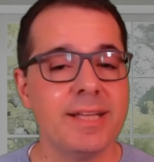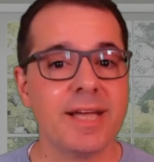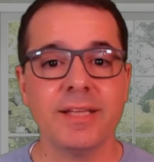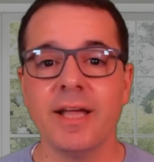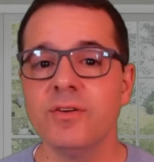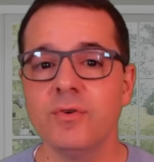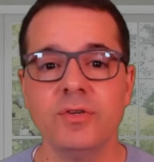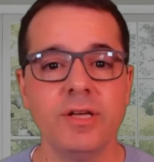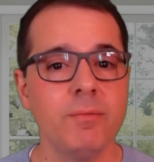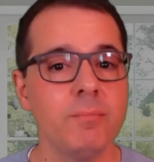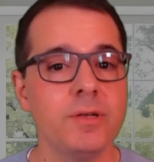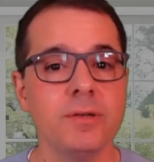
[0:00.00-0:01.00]
And now you
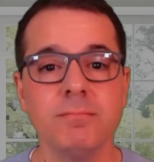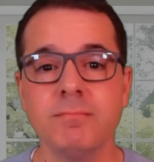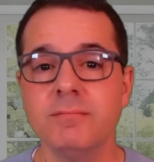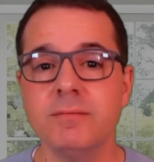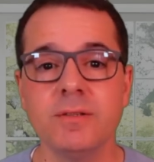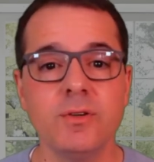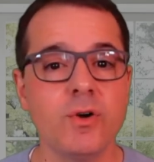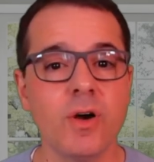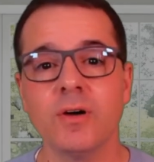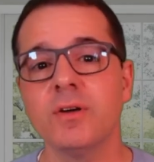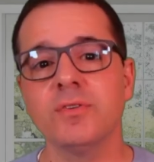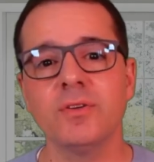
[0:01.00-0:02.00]
tell me,
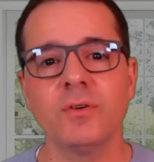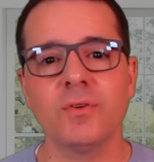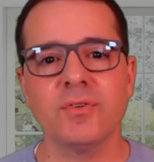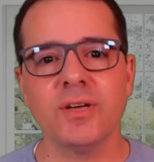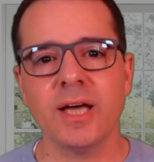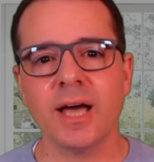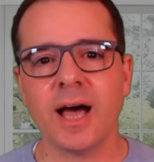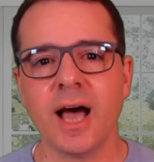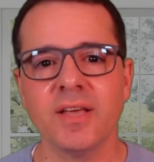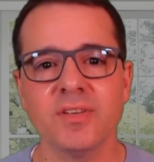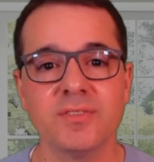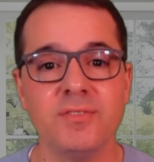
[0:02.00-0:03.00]
are you still using
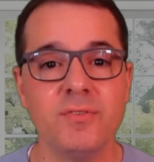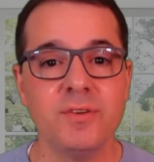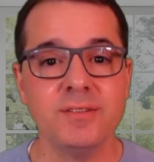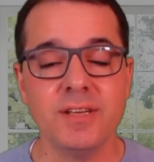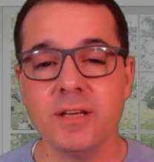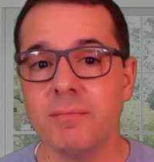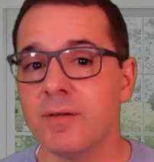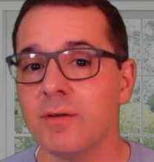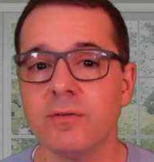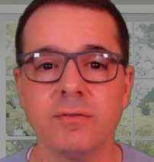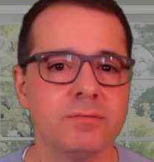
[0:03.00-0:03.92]
AI just to fix an email?